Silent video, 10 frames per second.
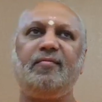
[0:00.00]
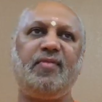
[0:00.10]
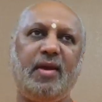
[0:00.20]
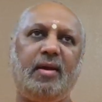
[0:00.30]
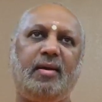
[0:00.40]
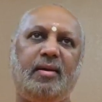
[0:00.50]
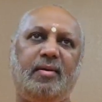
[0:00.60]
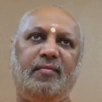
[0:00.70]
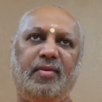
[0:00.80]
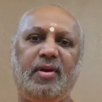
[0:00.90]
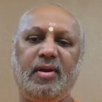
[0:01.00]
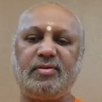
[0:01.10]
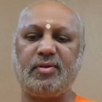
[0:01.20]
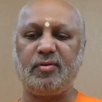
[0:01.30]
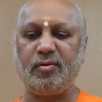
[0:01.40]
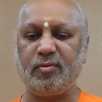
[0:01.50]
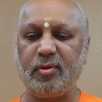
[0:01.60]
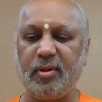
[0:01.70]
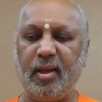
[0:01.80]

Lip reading: Vya is the root word